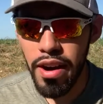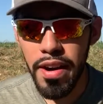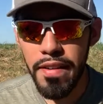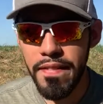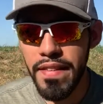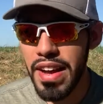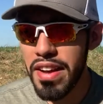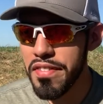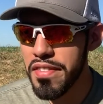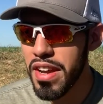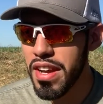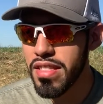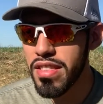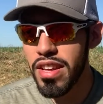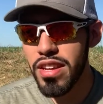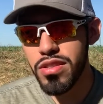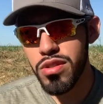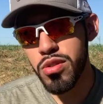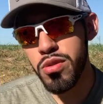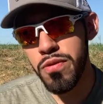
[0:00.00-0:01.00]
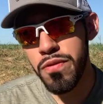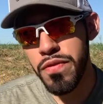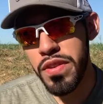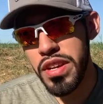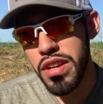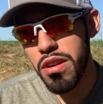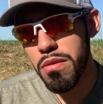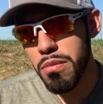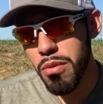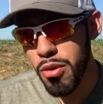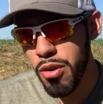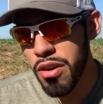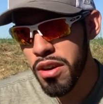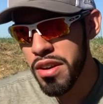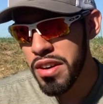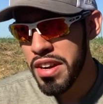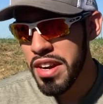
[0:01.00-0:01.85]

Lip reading: If I've got that 2 feet or more,